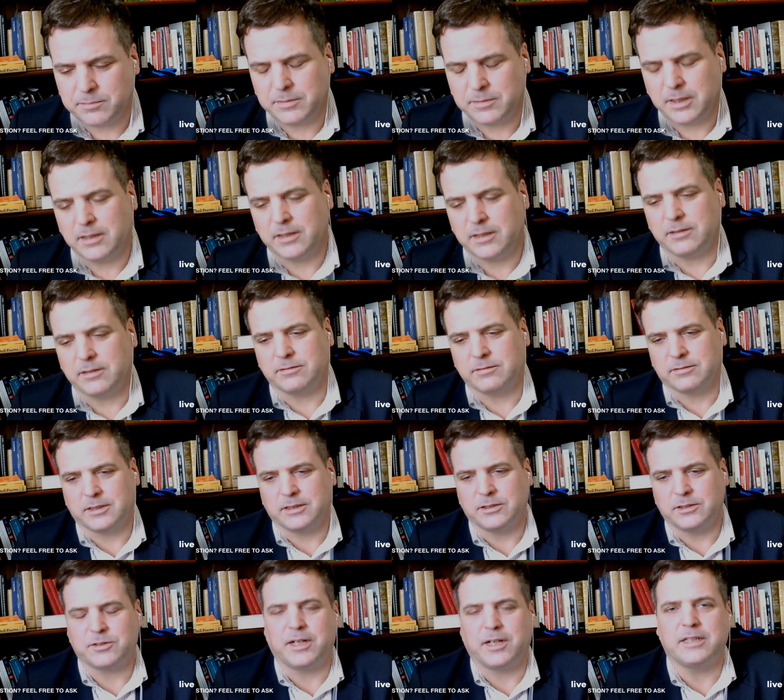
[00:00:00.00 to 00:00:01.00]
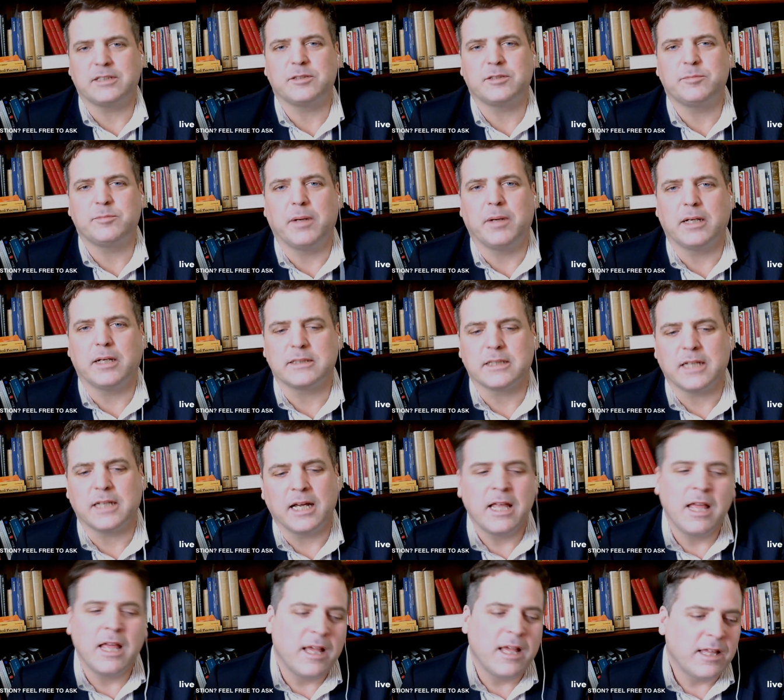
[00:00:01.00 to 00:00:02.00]
uh, constraints, but
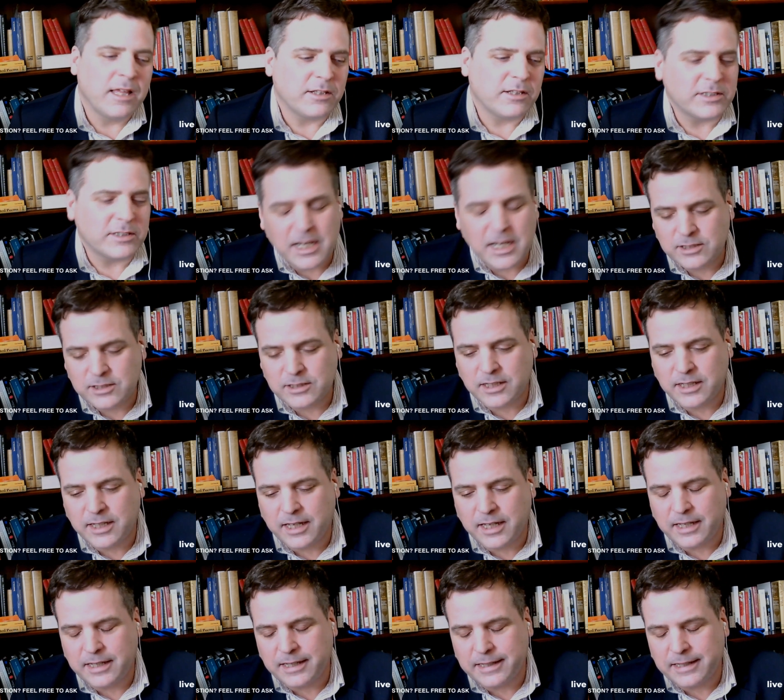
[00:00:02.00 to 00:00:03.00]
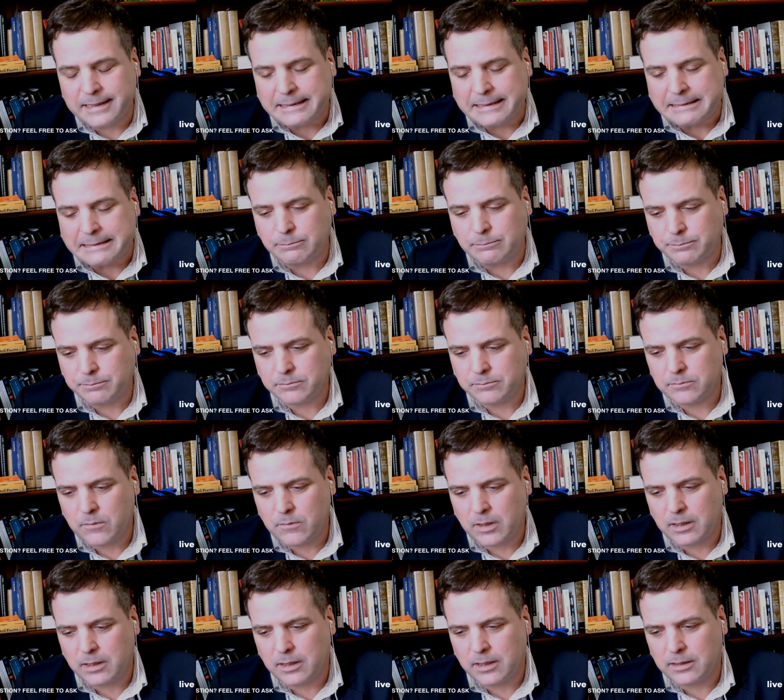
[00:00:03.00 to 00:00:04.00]
uh, there's actually a, um,
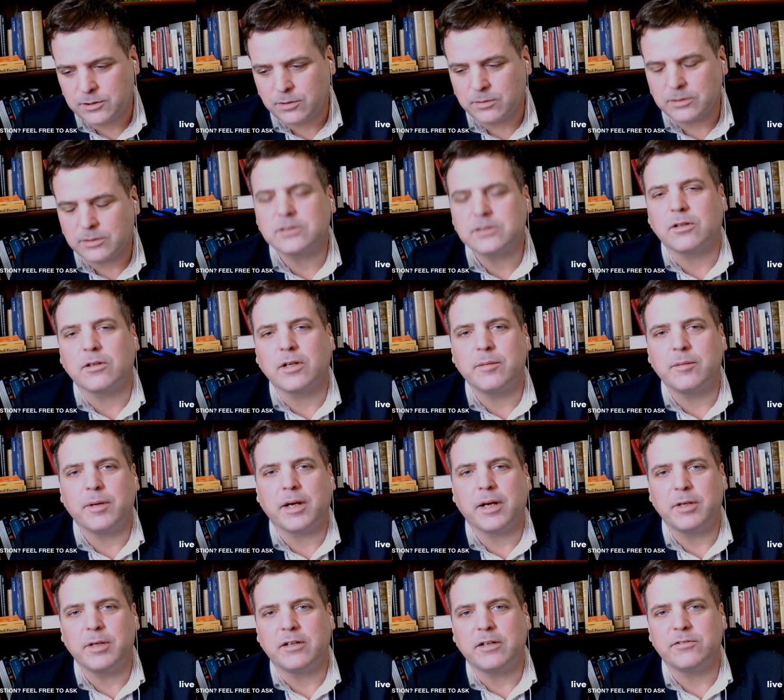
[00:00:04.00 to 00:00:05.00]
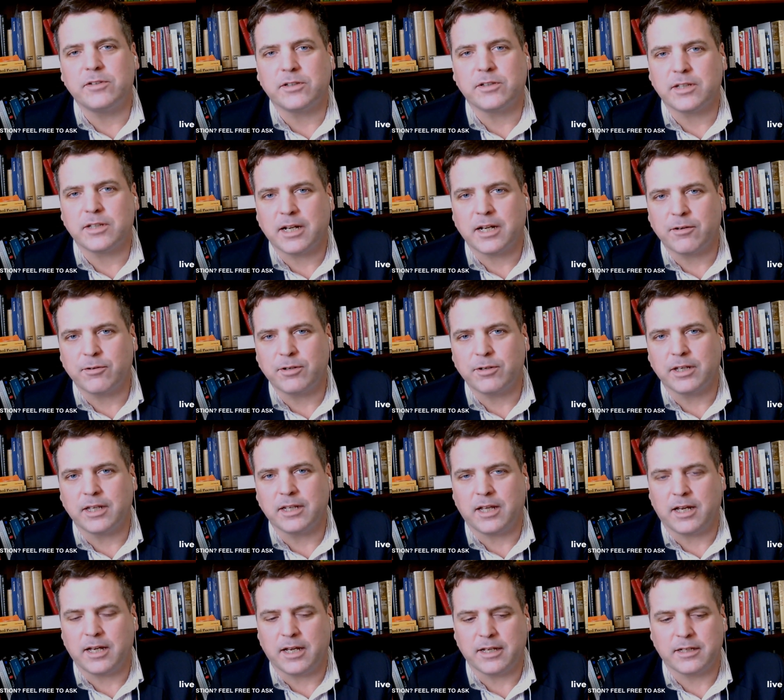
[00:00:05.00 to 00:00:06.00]
a, short story by Melville that I really
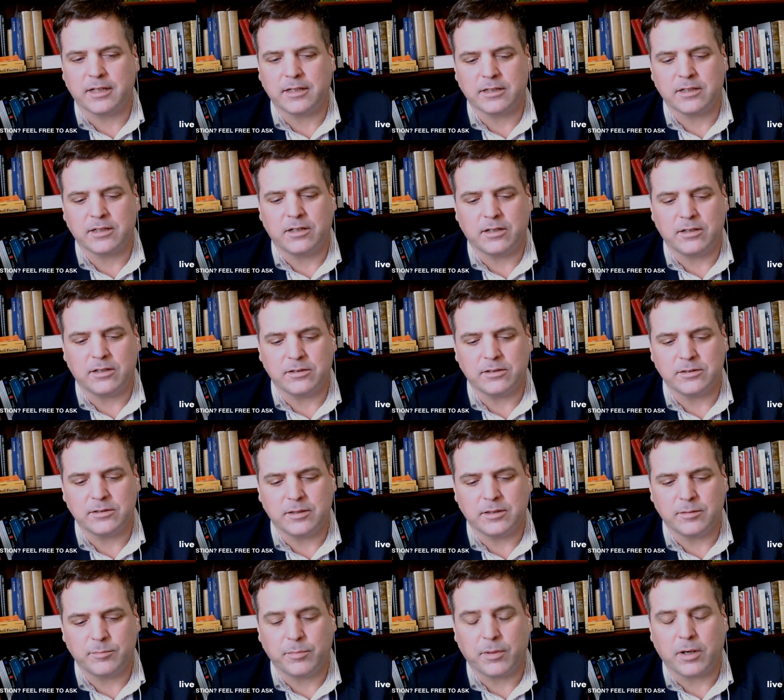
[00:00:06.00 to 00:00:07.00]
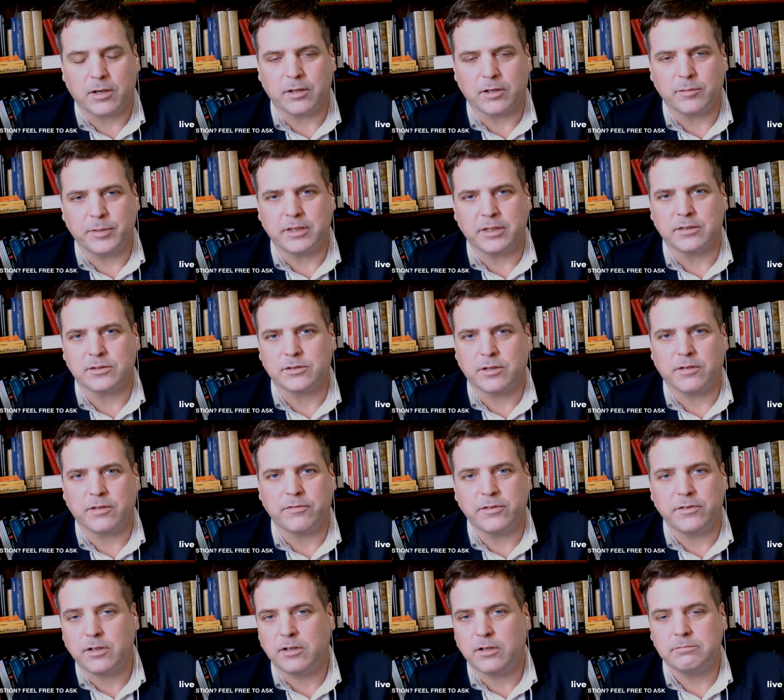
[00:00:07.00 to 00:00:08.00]
like called uh, Bartleby the
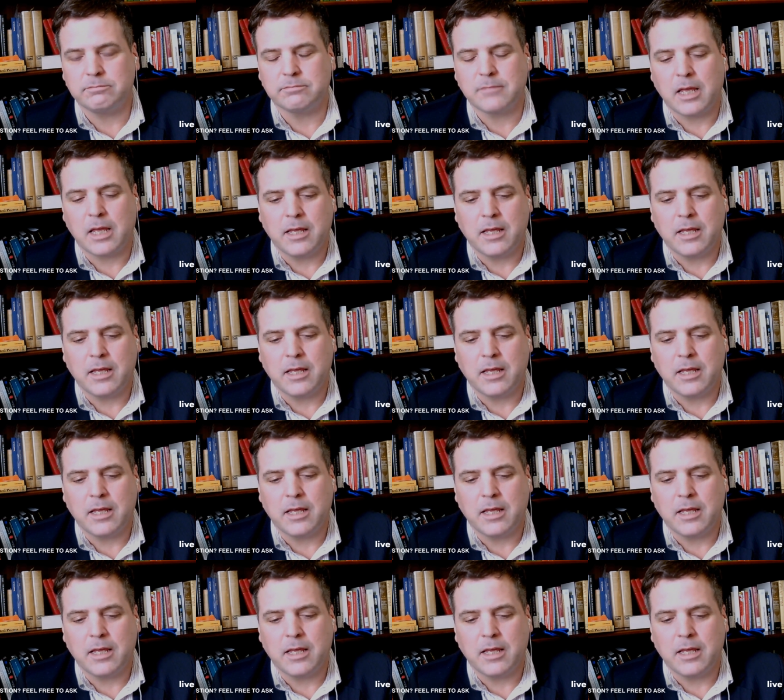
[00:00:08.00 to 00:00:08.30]
Scrivener.